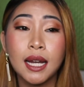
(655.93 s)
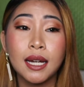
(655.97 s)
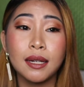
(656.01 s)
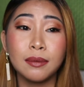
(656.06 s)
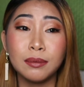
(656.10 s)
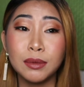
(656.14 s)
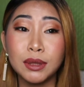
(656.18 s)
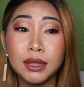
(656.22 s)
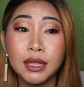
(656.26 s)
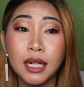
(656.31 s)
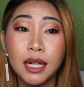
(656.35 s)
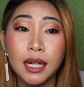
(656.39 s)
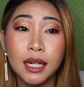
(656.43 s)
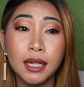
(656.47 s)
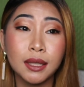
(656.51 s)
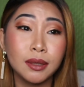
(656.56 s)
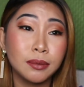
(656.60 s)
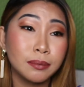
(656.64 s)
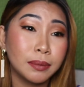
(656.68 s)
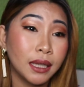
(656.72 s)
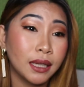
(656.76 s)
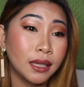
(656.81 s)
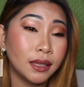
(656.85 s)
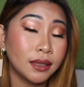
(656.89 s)
alam mo na,
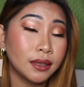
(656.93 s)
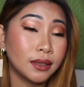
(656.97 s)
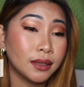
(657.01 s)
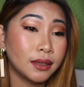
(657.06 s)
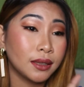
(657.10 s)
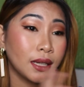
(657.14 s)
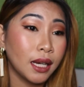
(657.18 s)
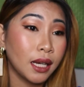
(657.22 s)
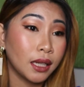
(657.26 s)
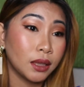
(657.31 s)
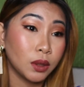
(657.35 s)
yung parang